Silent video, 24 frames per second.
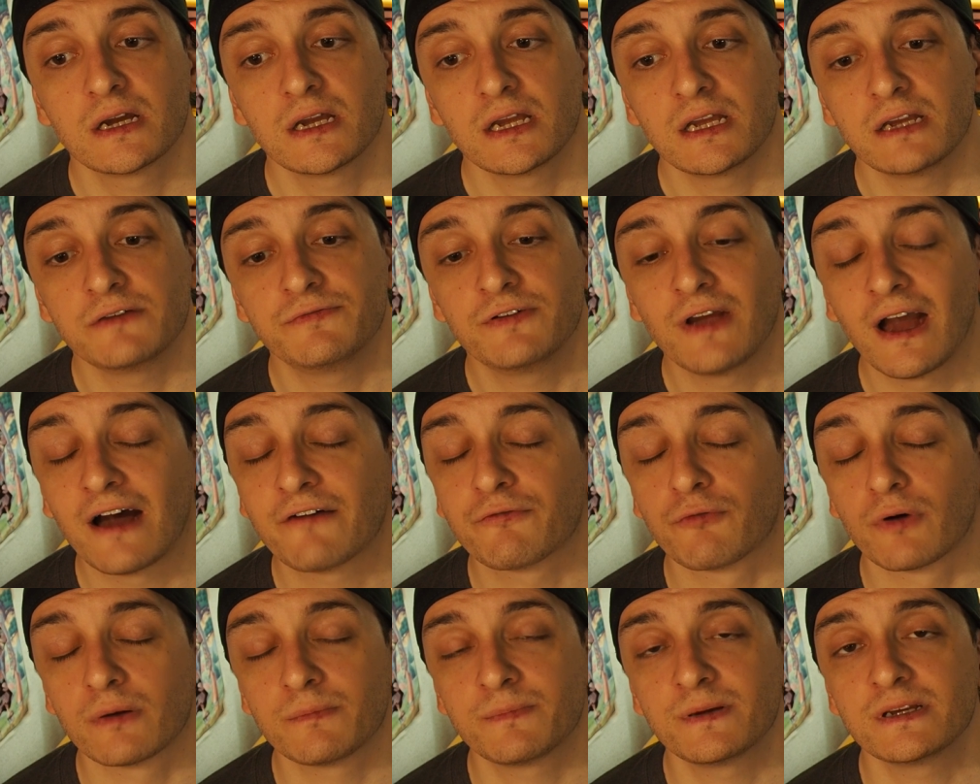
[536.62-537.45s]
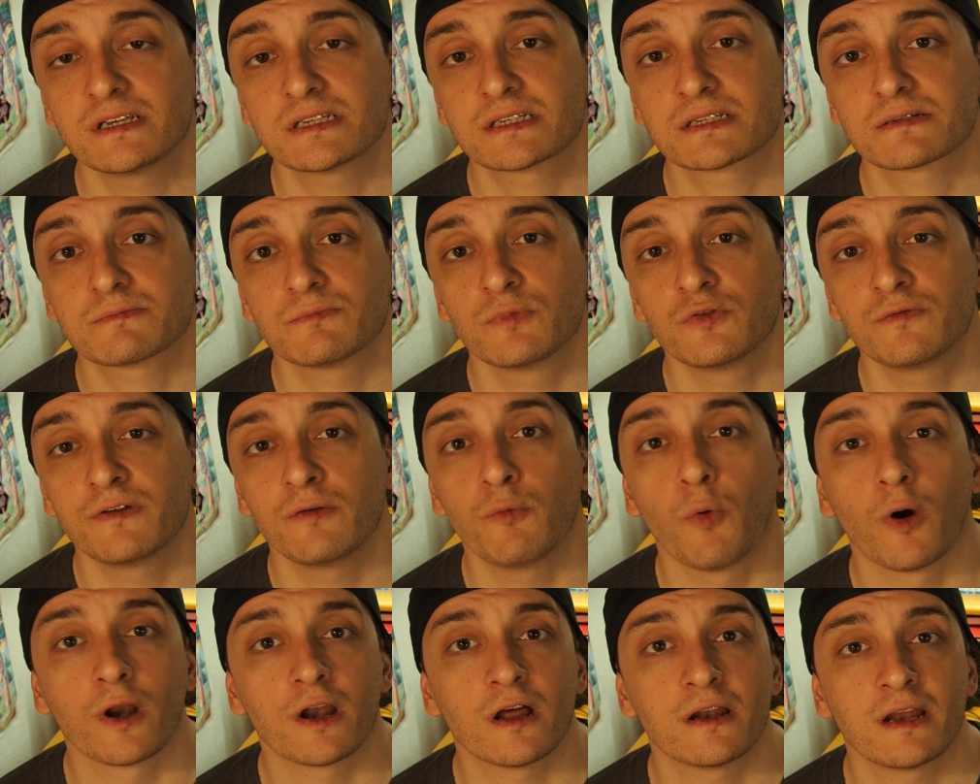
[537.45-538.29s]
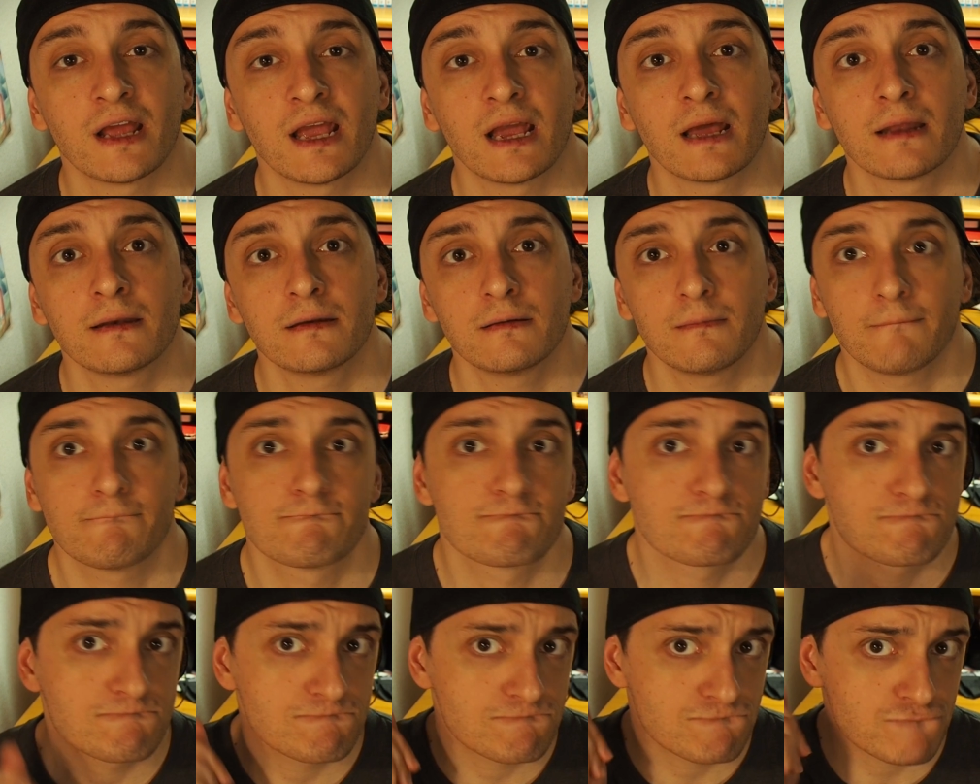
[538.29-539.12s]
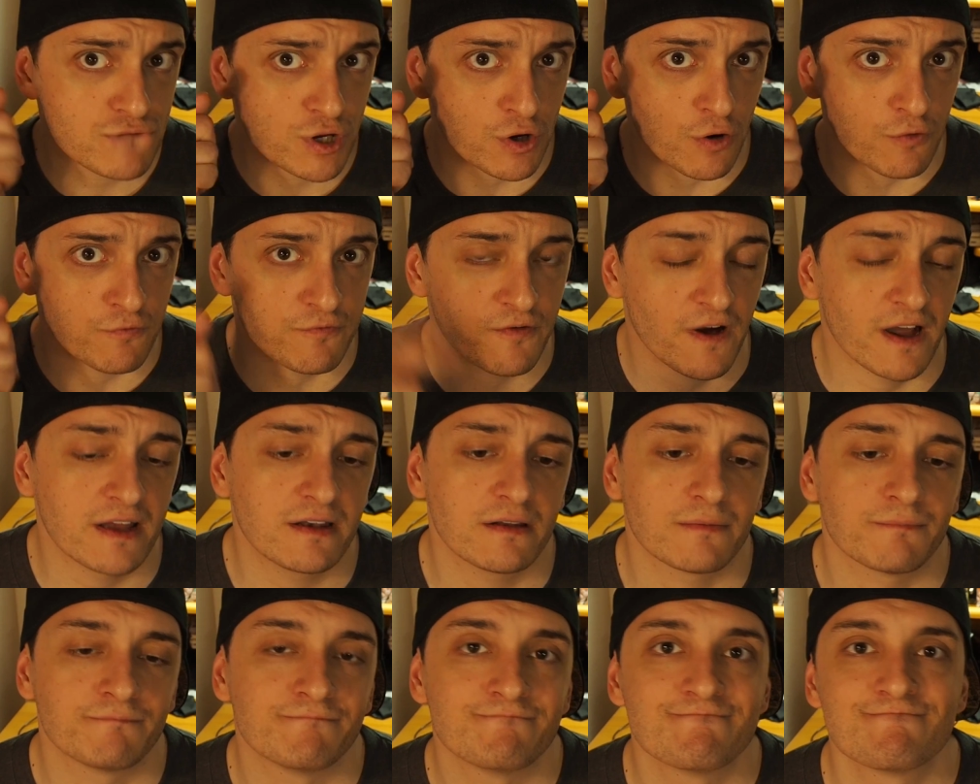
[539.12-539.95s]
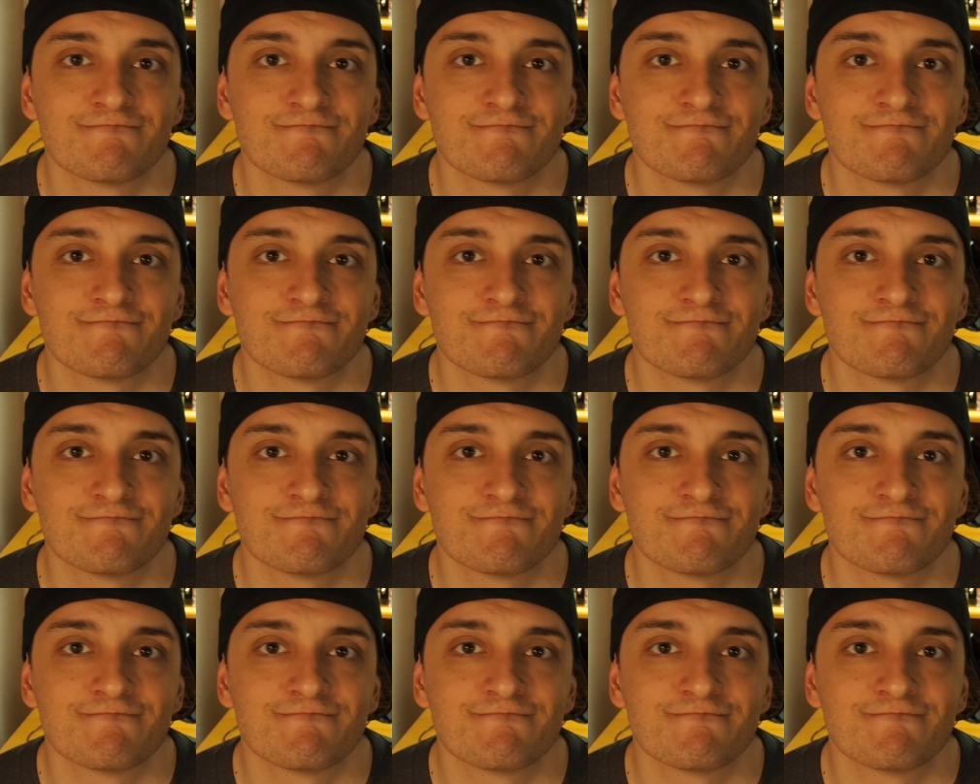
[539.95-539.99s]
If you have One Piece Movie 1 on hand, go find them.